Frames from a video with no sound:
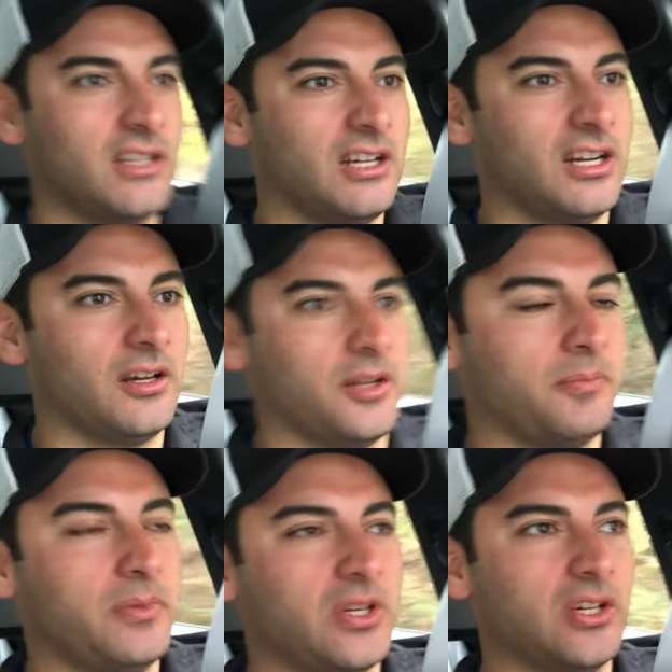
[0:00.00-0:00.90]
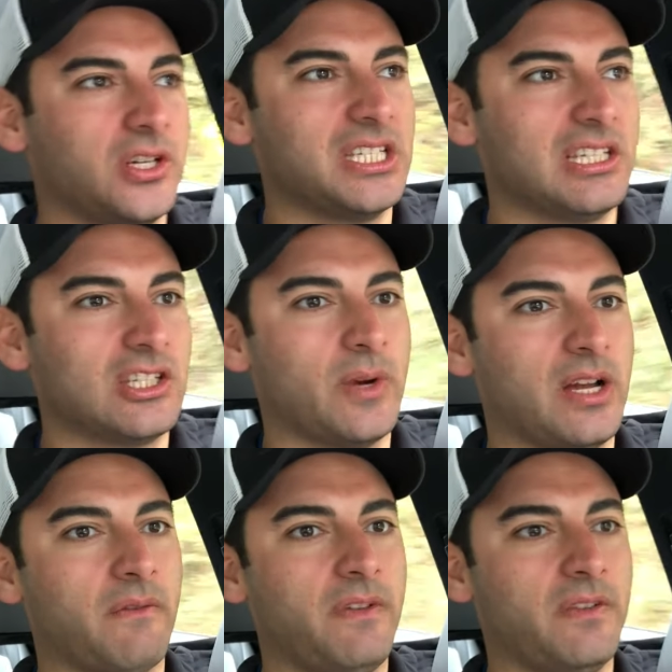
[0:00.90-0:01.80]
um, because it's
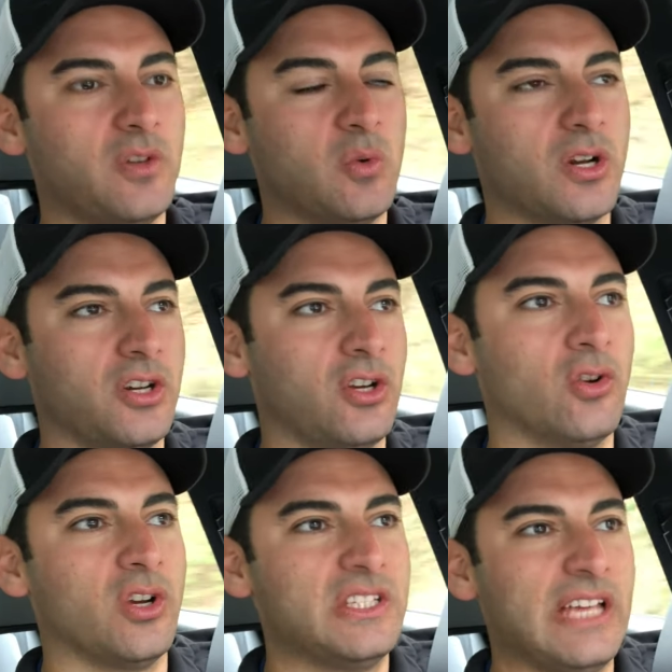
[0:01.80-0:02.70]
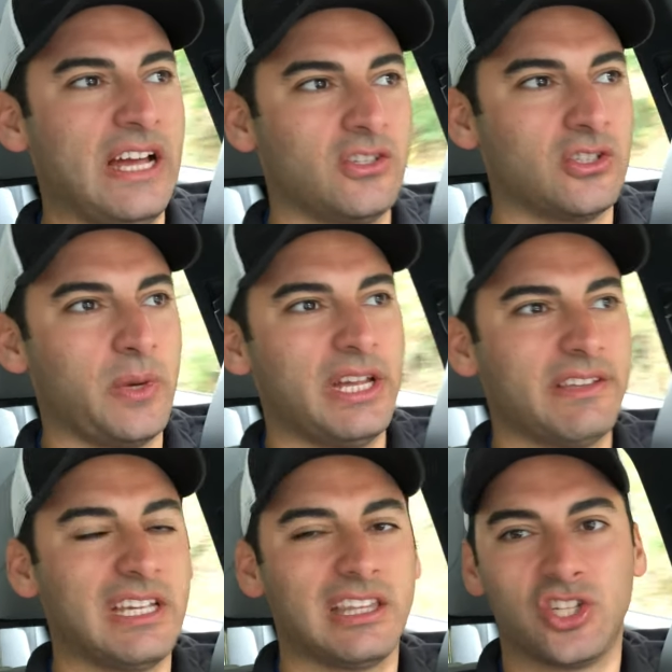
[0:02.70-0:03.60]
around 51 degrees out, so we have
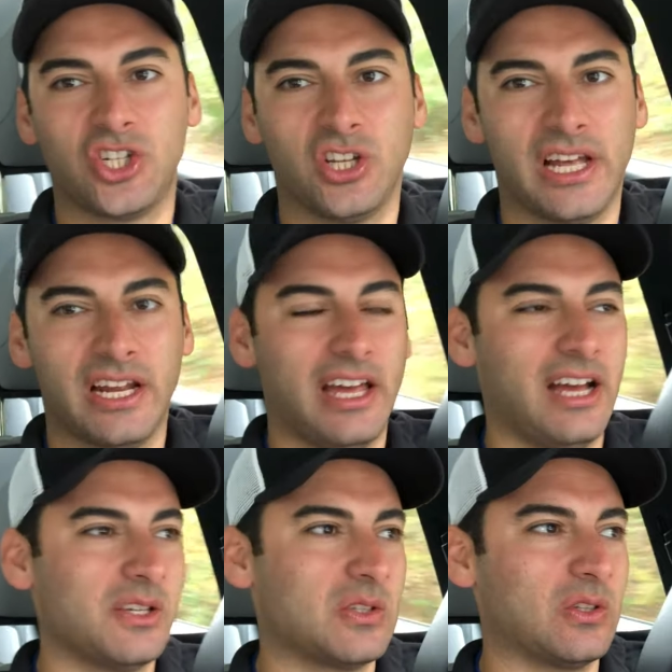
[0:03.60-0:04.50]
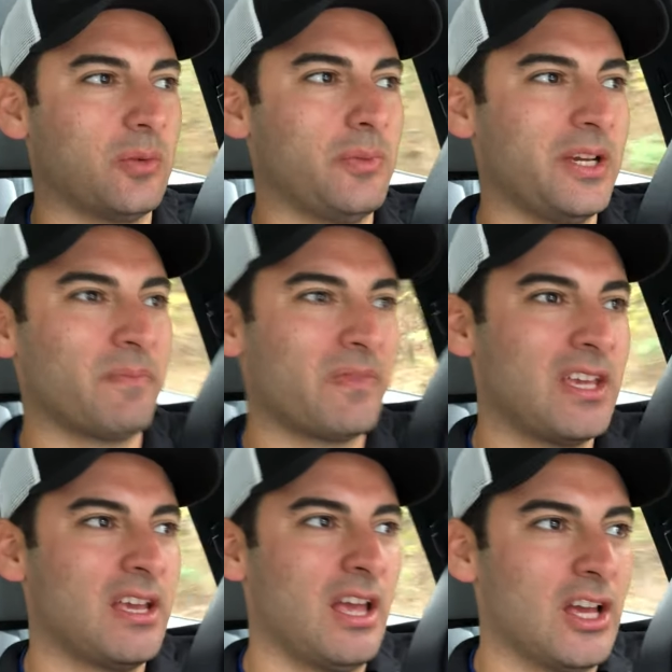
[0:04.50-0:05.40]
to get the chill out of the house a little bit.
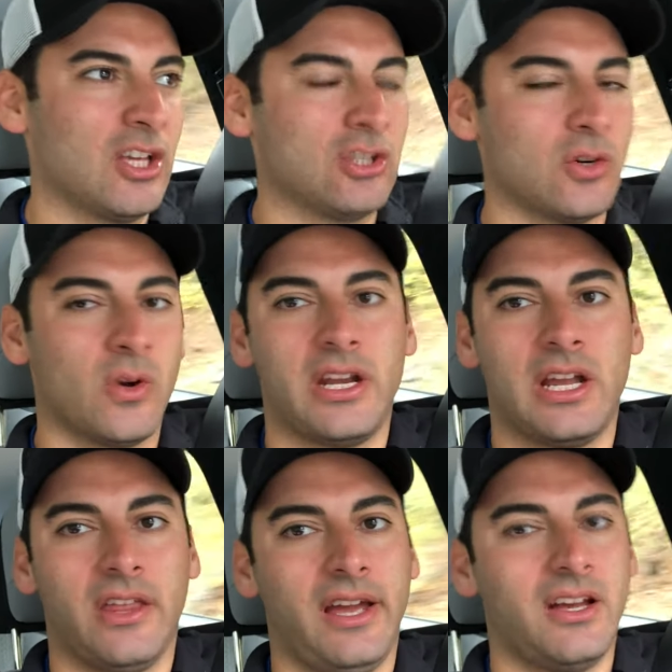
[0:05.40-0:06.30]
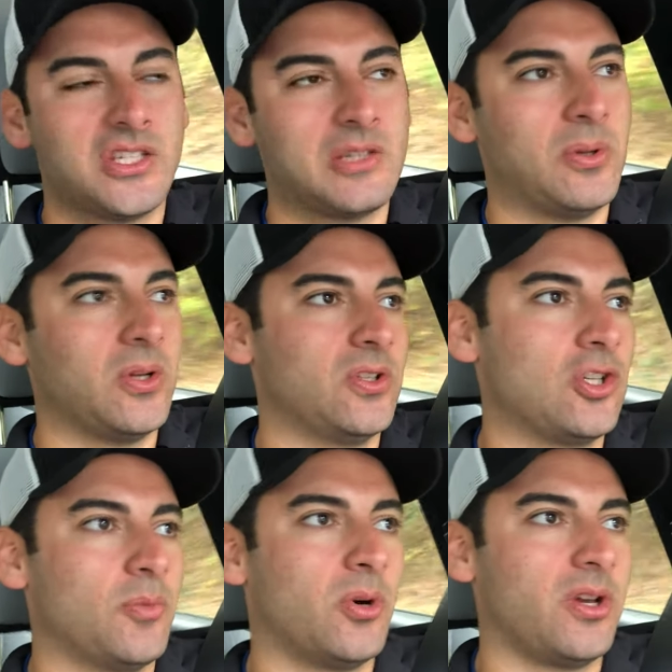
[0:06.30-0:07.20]
So right now the house is pulling
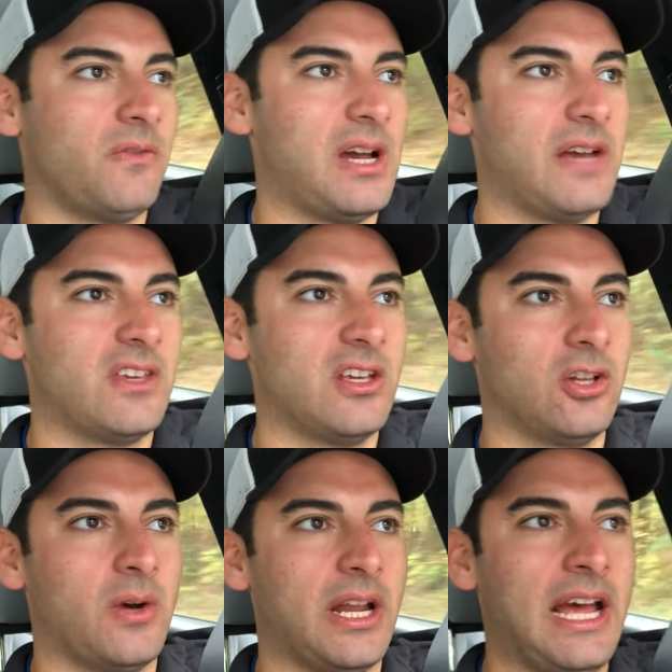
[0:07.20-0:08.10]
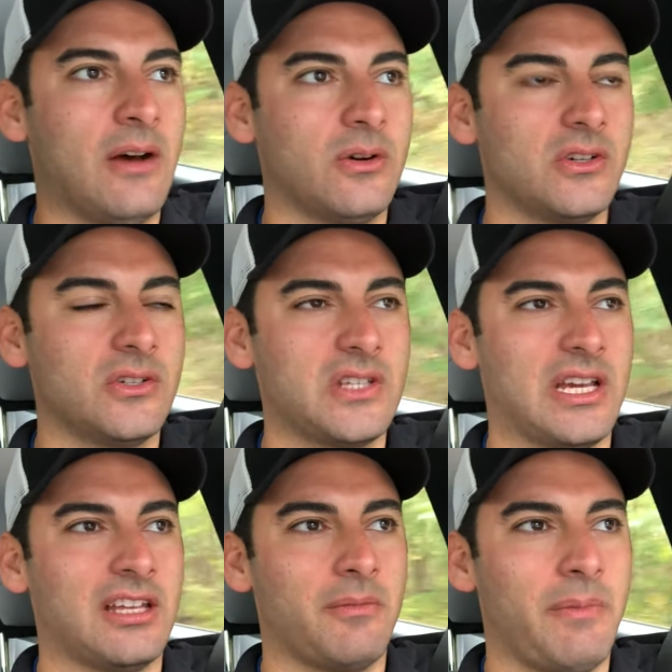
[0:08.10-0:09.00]
2.5 kilowatt hours
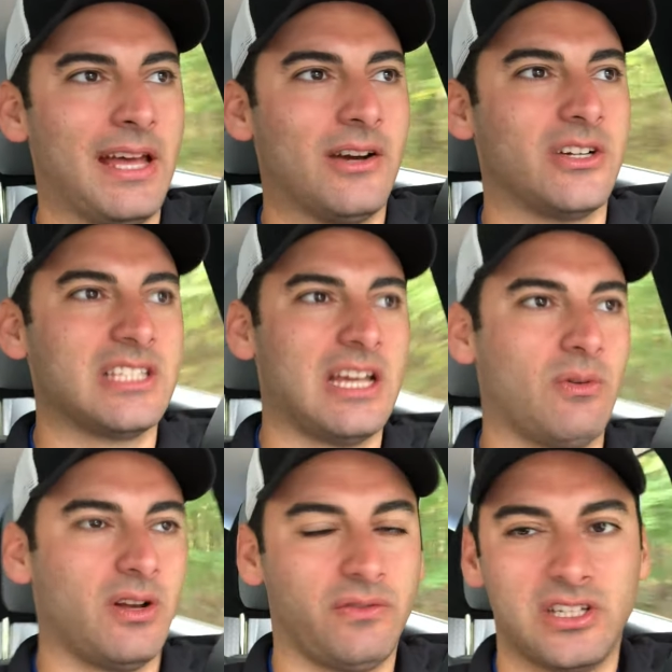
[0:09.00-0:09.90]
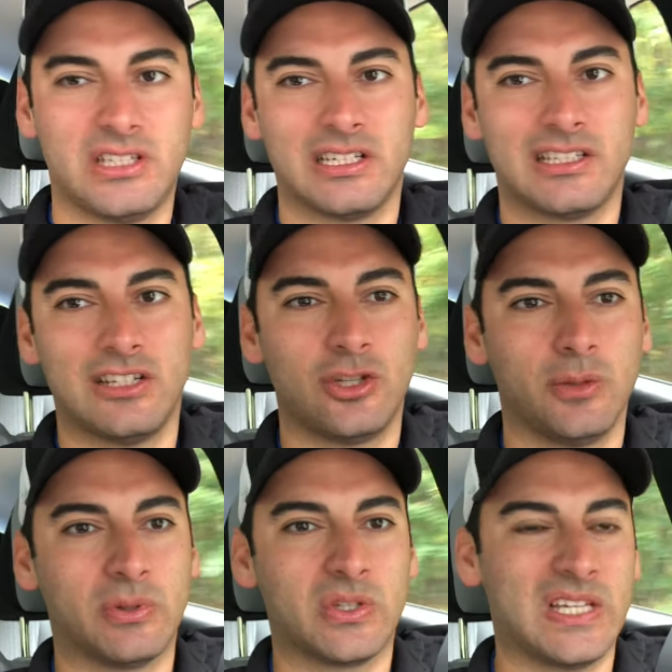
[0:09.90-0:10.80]
and the battery's at roughly
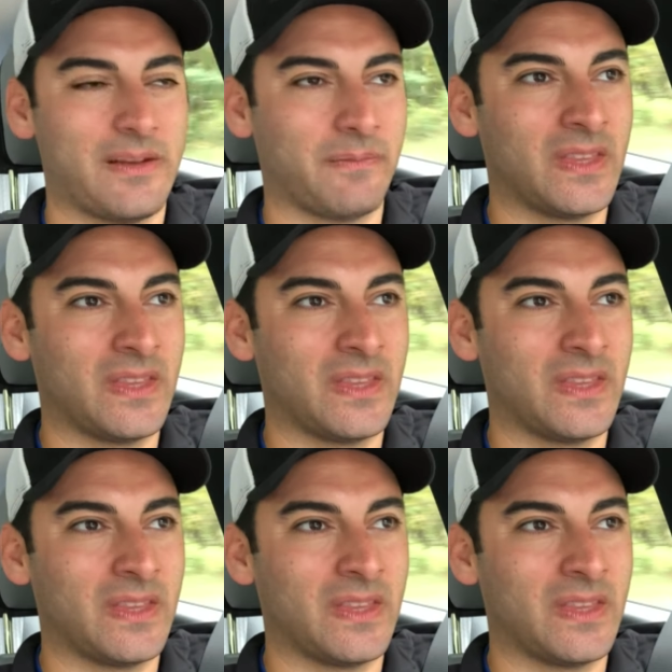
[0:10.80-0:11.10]
62%